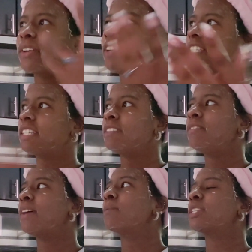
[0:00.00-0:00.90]
recent
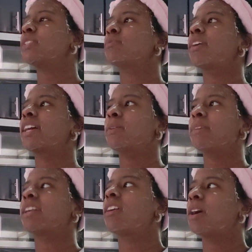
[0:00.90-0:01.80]
event where she was rocking a
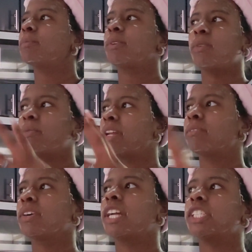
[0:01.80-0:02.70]
red carpet or
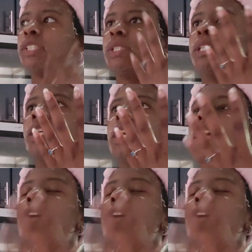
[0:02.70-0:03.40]
whatever, and she